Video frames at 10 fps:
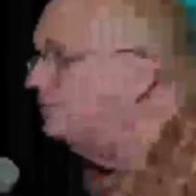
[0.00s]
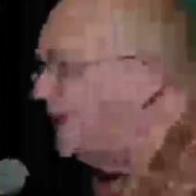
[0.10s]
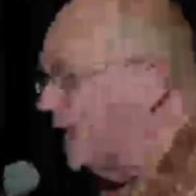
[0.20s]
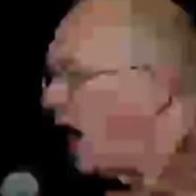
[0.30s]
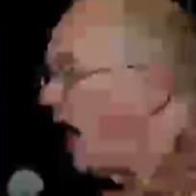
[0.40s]

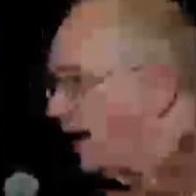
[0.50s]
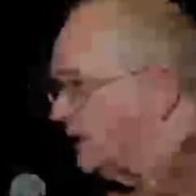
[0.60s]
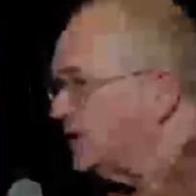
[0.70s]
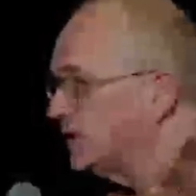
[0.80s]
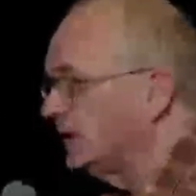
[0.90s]
beyond
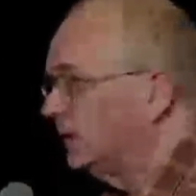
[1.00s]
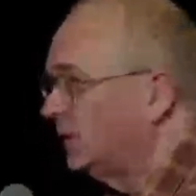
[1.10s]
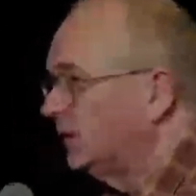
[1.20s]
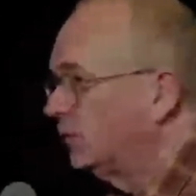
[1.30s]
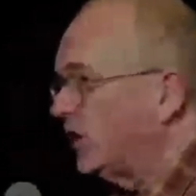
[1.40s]

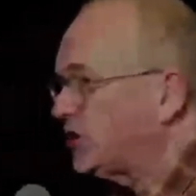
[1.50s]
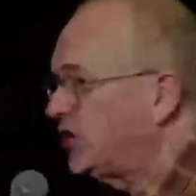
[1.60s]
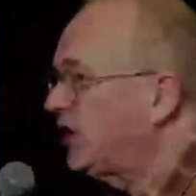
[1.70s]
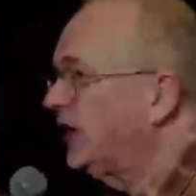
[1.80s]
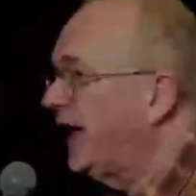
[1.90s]
what
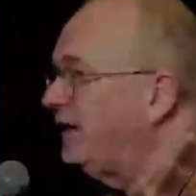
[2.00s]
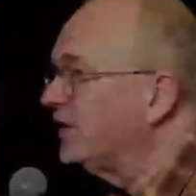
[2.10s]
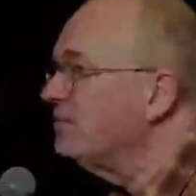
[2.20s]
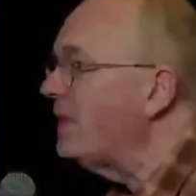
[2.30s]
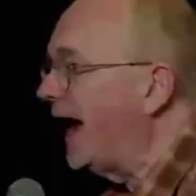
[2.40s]
she could even
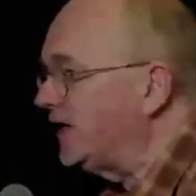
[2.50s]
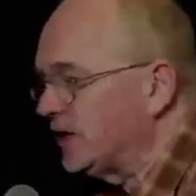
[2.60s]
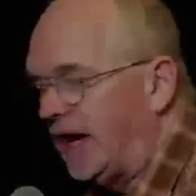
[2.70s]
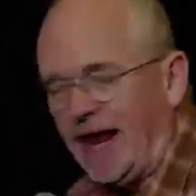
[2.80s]
imagine.